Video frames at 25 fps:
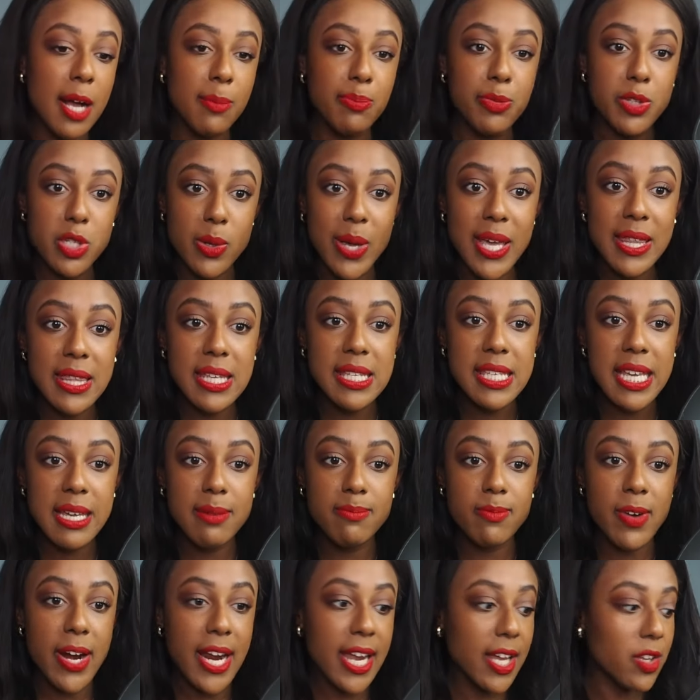So in the same
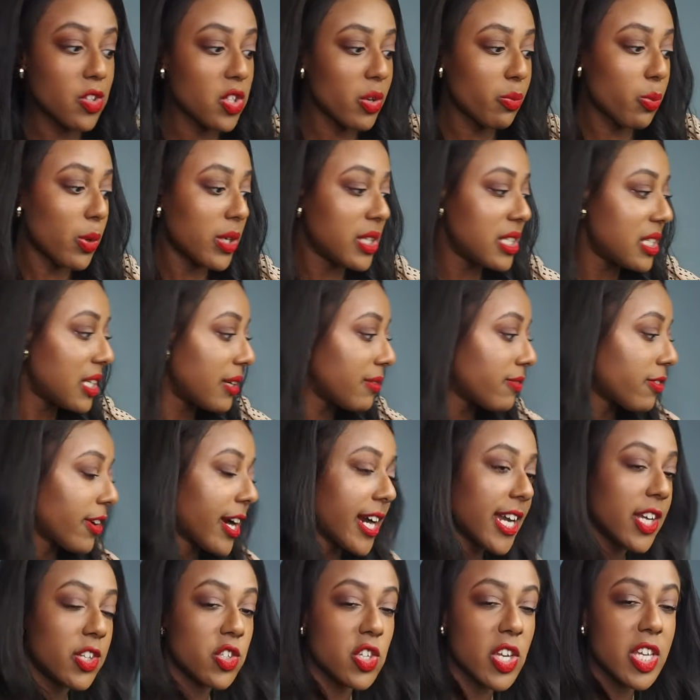range, I've wanted it for
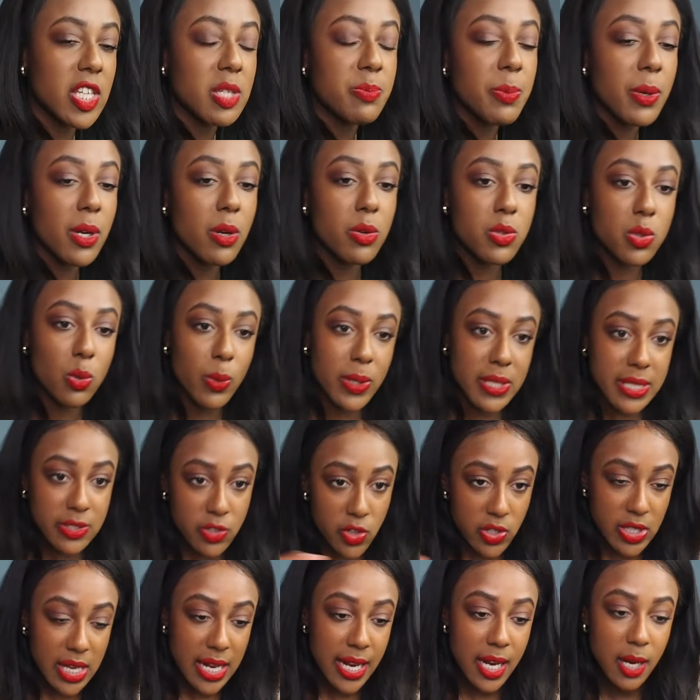ages, but it was always
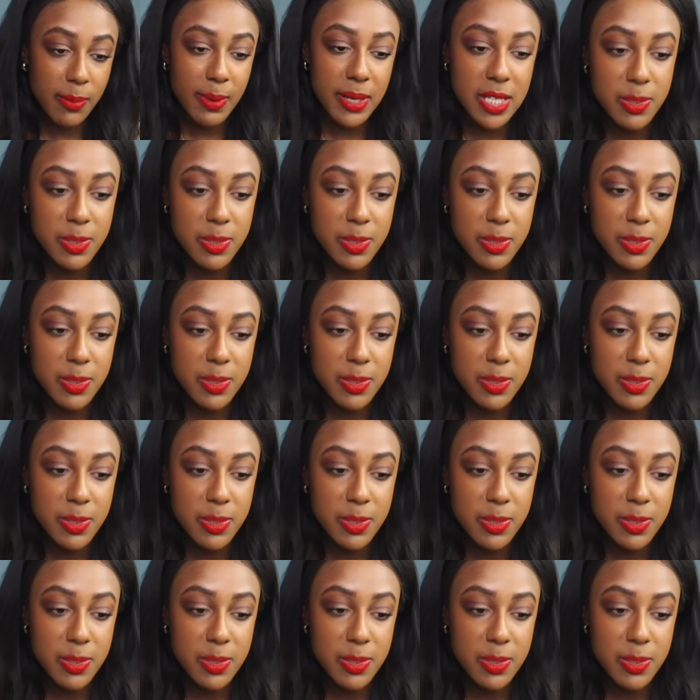just a little bit